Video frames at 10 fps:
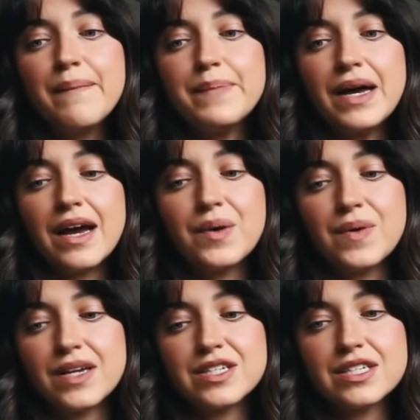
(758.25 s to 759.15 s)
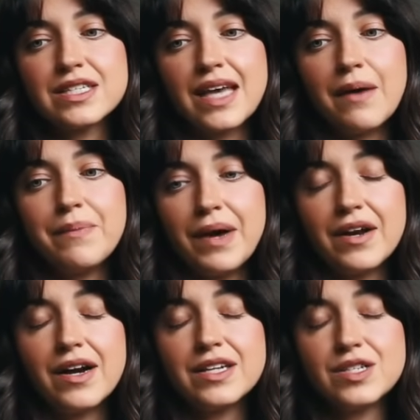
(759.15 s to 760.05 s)
But I want to just get
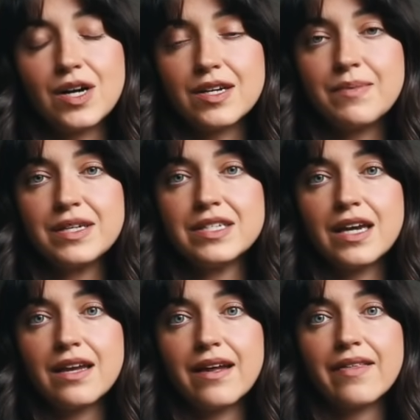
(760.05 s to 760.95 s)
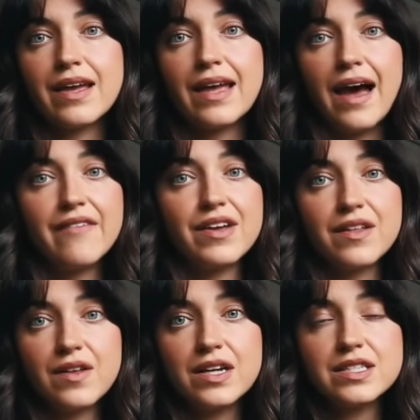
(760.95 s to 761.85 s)
better at documenting and like
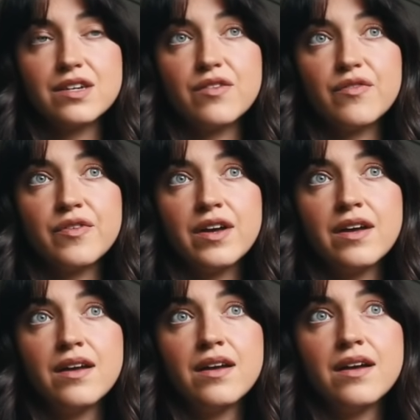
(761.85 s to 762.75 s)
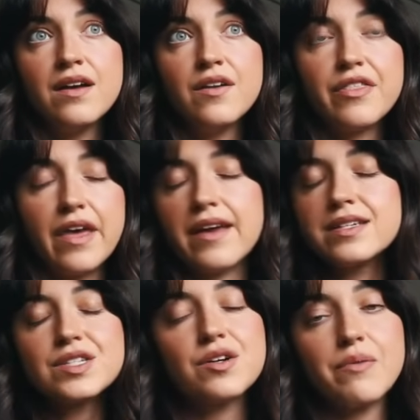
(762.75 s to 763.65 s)
having lots of
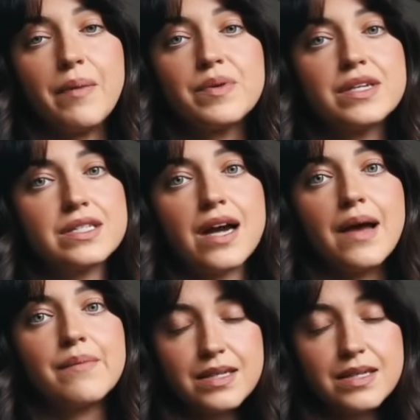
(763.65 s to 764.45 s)
things to remember this time.